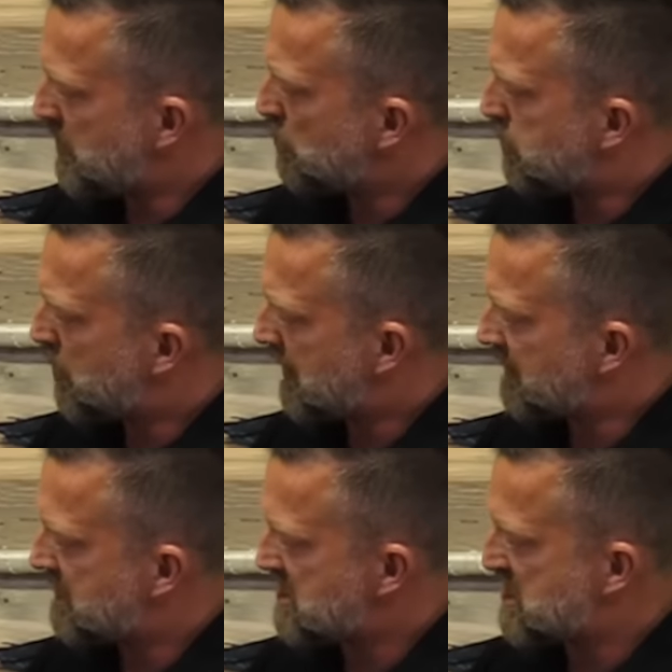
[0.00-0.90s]
you look
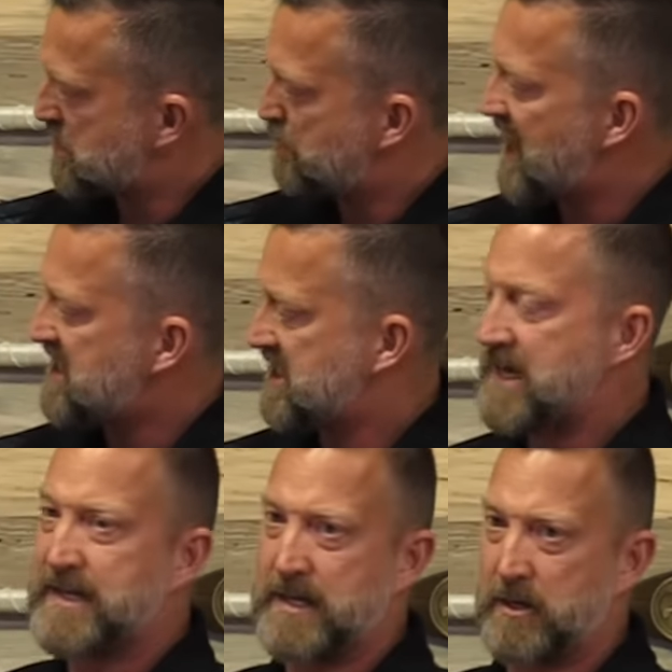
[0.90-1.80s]
at this space
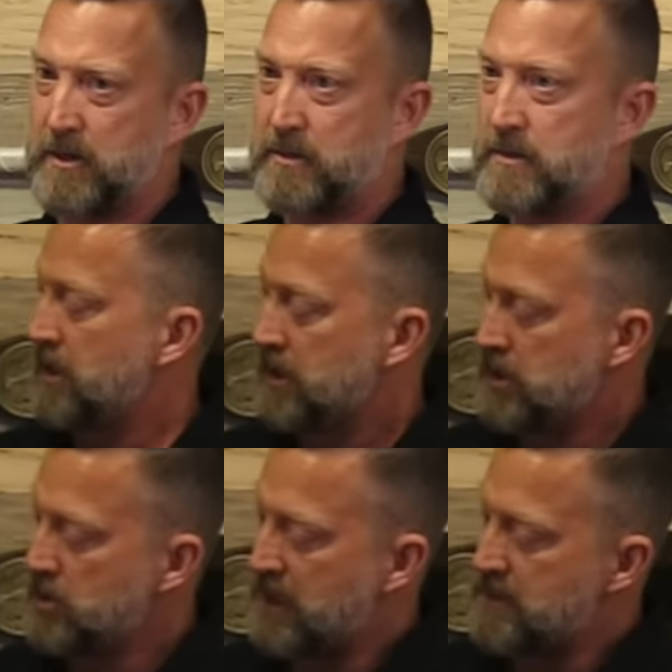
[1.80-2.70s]
in here,
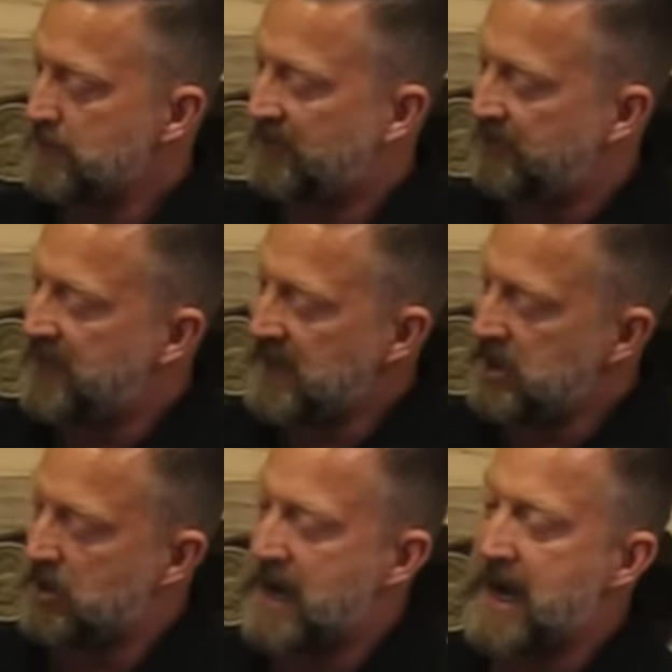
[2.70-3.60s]
you can fit
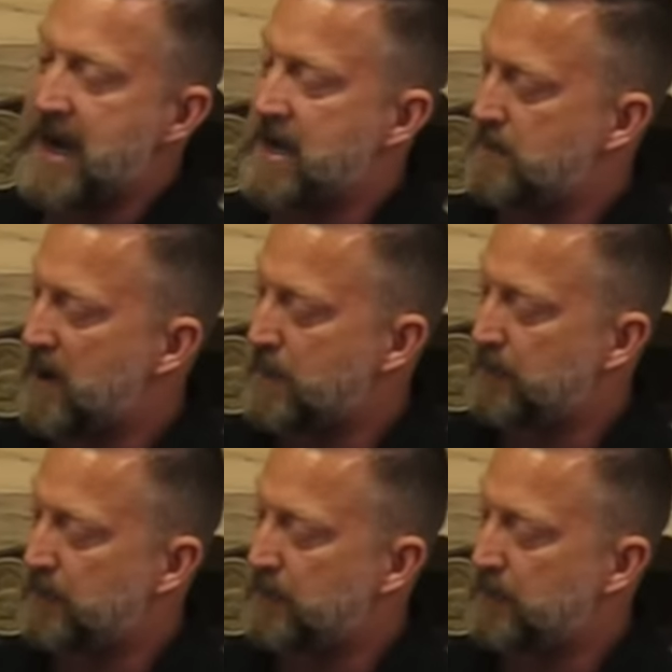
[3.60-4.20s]
your hand by